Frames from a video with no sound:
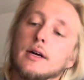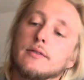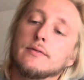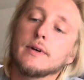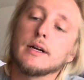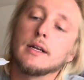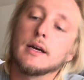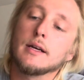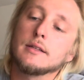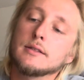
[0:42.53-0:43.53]
a very
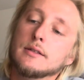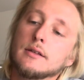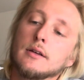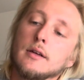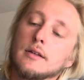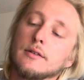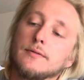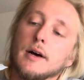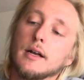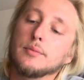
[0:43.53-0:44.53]
nice
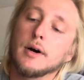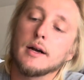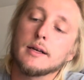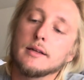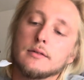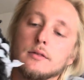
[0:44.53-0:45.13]
defined pocket.